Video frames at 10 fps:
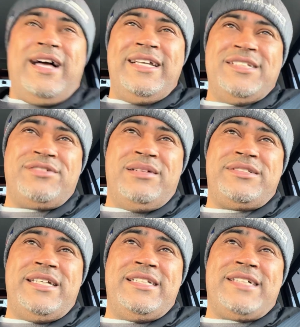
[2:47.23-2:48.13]
I guess what I'm
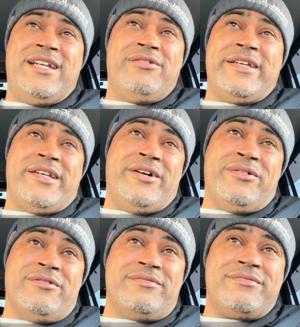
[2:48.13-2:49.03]
saying is I don't want to get
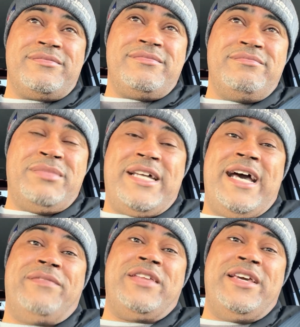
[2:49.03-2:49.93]
old, but I
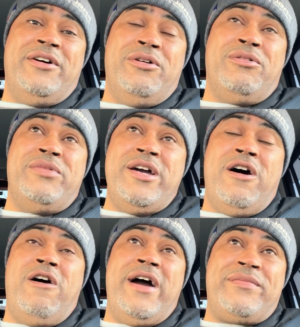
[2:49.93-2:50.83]
have to get old. We
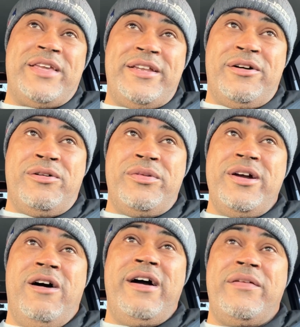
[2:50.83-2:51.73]
all have to get old.
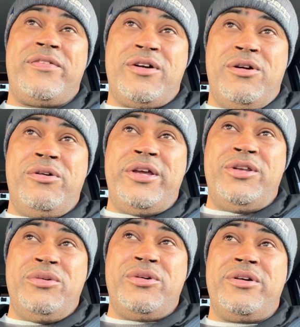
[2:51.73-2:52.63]
We all have to go
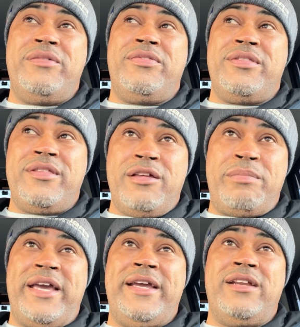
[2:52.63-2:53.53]
endure the
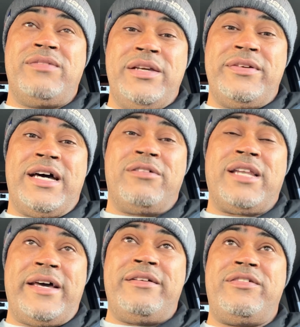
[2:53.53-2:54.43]
pain of living out
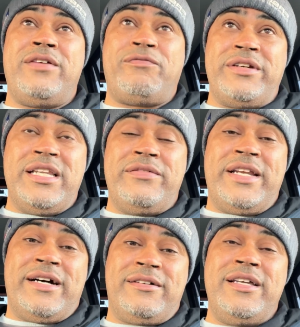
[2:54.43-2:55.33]
life, if we live
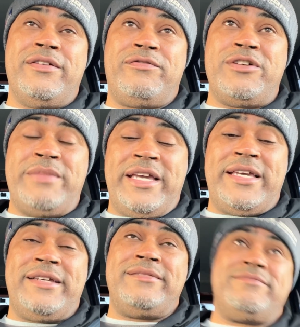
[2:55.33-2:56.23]
it out, if we make it.